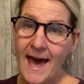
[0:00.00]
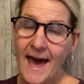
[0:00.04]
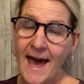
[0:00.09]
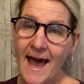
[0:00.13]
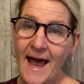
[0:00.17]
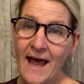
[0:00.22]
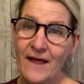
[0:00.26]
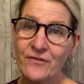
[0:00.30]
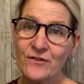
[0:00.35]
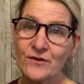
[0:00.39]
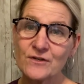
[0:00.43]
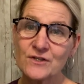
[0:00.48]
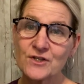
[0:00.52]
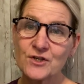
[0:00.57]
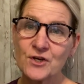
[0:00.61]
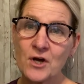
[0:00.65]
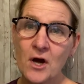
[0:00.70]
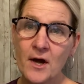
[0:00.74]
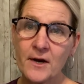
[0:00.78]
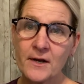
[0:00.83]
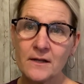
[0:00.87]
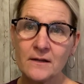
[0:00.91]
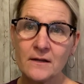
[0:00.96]
and there's
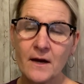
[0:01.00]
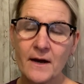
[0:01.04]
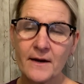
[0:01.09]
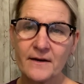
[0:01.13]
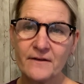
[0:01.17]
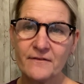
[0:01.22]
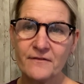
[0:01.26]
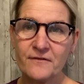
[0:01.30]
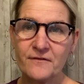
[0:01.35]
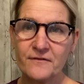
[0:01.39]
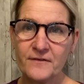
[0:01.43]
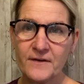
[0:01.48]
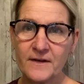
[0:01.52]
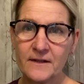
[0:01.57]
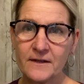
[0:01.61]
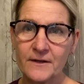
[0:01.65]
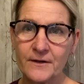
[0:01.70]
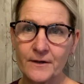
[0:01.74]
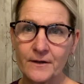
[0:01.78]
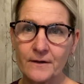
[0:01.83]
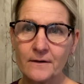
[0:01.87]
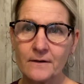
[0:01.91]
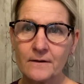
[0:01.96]
not a lot of
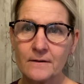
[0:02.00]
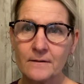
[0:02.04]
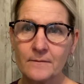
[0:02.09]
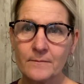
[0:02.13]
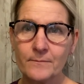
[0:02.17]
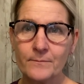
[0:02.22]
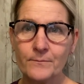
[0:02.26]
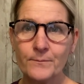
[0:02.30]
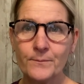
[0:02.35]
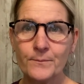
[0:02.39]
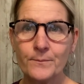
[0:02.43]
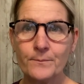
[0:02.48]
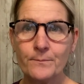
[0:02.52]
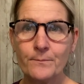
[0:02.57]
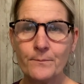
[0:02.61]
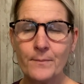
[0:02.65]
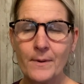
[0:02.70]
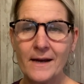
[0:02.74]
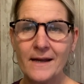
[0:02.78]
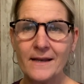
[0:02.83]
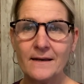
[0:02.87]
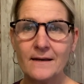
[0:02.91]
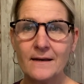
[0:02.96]
filler,
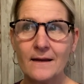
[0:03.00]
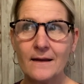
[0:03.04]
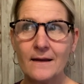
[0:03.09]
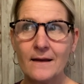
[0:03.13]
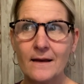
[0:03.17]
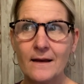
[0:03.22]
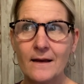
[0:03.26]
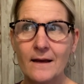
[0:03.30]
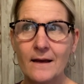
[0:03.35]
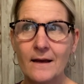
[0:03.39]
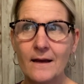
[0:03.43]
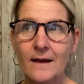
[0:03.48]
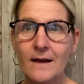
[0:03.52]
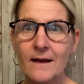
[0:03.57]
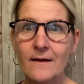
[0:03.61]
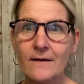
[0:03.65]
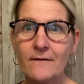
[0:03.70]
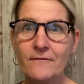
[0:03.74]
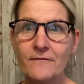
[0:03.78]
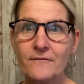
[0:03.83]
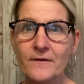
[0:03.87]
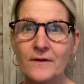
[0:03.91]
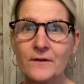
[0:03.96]
but
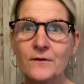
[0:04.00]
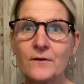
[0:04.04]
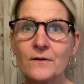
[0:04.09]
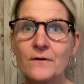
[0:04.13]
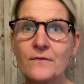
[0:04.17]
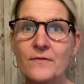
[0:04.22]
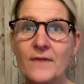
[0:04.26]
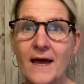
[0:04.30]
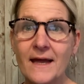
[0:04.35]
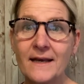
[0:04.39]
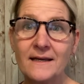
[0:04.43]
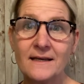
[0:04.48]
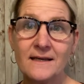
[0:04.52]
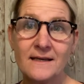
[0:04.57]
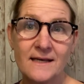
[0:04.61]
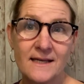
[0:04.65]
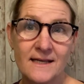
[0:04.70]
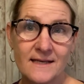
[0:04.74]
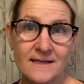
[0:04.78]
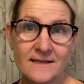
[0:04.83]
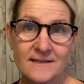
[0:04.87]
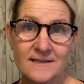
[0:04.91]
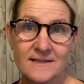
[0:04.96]
filler that
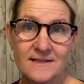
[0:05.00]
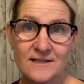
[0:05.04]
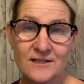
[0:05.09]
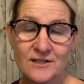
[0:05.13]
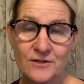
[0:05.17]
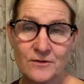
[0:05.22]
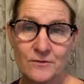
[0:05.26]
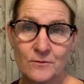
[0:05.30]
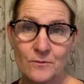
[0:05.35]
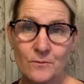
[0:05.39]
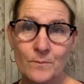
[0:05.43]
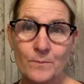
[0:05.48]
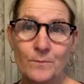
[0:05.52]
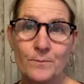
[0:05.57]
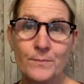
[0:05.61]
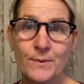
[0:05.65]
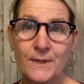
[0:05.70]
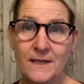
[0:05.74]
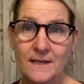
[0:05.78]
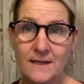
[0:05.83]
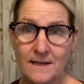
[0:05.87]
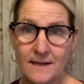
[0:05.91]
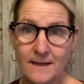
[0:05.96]
needs to
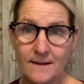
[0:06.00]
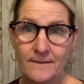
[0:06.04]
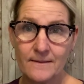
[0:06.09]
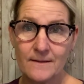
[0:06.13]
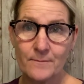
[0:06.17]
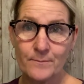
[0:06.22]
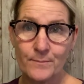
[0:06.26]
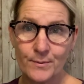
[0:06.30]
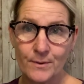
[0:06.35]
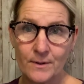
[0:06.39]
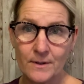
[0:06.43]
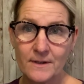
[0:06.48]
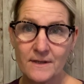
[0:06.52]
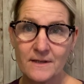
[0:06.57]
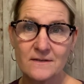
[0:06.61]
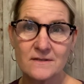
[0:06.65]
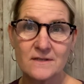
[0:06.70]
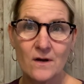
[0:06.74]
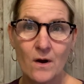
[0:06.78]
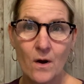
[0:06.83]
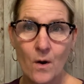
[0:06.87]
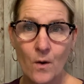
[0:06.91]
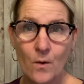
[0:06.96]
be in the book
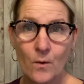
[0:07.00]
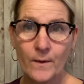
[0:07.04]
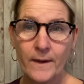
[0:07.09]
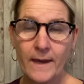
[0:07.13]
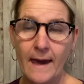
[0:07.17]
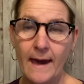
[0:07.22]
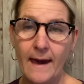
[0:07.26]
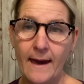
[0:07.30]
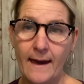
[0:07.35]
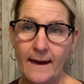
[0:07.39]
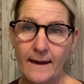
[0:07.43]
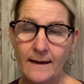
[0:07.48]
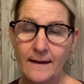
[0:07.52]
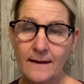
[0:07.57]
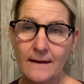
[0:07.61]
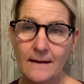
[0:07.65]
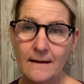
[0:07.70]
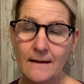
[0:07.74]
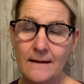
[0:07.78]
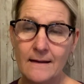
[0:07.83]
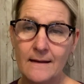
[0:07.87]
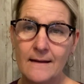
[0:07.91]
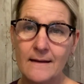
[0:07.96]
is
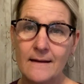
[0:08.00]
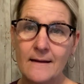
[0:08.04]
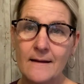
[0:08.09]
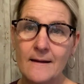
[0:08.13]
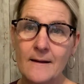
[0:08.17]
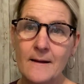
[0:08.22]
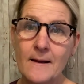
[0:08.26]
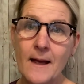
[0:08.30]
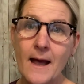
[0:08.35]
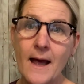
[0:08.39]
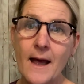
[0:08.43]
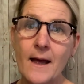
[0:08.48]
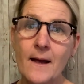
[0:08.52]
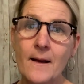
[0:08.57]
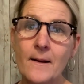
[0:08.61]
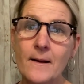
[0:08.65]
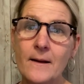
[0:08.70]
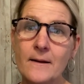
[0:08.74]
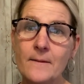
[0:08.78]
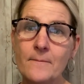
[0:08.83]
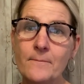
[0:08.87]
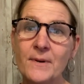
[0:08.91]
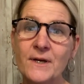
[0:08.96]
okay.
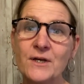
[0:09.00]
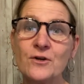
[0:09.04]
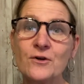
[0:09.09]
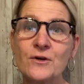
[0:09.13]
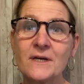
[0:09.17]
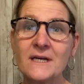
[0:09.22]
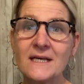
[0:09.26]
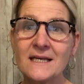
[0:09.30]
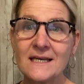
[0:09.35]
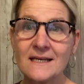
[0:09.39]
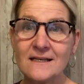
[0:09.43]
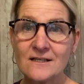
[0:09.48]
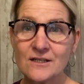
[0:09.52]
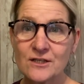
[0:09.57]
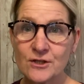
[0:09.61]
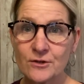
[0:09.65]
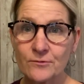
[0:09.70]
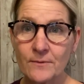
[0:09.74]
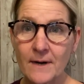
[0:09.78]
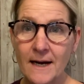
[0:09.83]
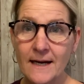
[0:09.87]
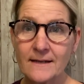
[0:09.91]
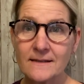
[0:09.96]
But you're going to get
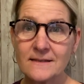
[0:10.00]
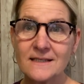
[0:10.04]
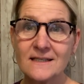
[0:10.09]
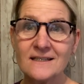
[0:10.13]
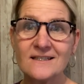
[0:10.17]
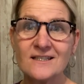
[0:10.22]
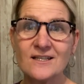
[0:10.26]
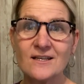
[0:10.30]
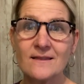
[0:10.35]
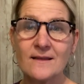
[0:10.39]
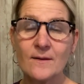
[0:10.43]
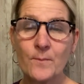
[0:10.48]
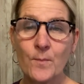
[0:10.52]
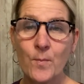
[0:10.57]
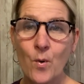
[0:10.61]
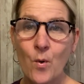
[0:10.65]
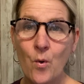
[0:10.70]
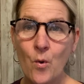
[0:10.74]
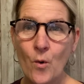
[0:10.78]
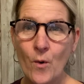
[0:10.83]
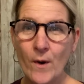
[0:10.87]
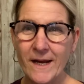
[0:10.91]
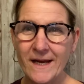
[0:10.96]
direct and to the
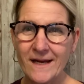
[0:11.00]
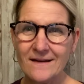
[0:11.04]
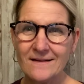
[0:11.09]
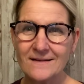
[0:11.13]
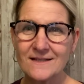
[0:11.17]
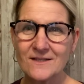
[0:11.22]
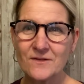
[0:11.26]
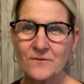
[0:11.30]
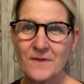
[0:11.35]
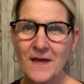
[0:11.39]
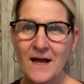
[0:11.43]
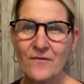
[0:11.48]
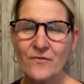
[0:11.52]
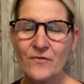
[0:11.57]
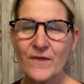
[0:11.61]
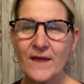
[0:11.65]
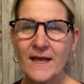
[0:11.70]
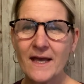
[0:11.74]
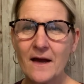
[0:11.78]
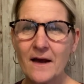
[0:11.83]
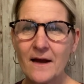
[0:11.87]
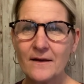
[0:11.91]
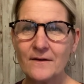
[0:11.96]
point so that
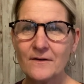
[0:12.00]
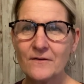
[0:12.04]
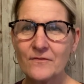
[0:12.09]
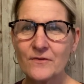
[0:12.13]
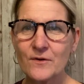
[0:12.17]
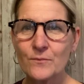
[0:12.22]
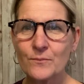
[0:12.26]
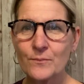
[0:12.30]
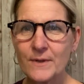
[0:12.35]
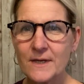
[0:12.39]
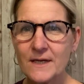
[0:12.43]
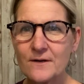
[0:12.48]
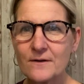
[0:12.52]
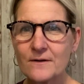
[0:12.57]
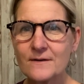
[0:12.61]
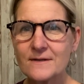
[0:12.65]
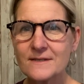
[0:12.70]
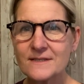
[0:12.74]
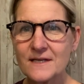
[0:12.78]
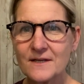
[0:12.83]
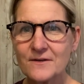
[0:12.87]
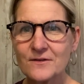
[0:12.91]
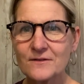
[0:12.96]
the reader
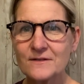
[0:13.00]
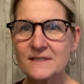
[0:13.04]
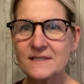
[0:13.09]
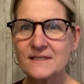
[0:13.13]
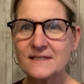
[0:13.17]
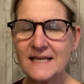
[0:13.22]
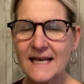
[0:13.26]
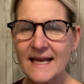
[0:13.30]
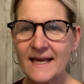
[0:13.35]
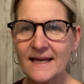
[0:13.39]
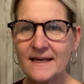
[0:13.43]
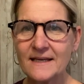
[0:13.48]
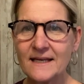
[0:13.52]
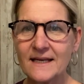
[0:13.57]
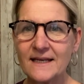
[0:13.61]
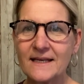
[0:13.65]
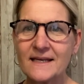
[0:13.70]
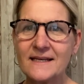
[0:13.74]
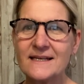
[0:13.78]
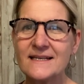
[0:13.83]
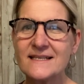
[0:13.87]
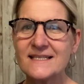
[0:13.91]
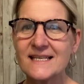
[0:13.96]
is understanding
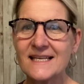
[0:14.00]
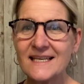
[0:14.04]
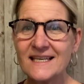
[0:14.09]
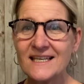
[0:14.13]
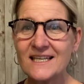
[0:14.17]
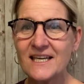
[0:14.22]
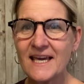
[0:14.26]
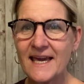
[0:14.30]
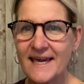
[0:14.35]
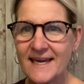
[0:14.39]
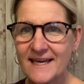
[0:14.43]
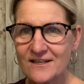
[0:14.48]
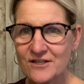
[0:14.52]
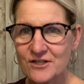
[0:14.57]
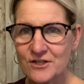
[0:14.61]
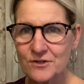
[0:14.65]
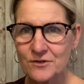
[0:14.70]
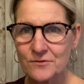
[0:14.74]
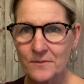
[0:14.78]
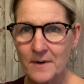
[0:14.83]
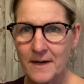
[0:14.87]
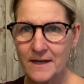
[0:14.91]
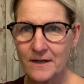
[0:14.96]
and is
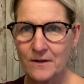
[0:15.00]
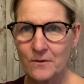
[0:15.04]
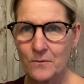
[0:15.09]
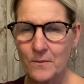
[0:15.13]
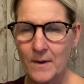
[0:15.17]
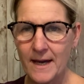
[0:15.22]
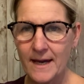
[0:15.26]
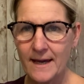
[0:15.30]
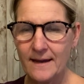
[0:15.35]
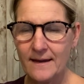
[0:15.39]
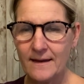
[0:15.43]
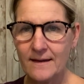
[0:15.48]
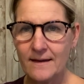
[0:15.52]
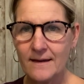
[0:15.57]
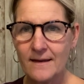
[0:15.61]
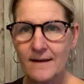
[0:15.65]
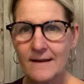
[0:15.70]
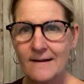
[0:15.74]
engaged right away.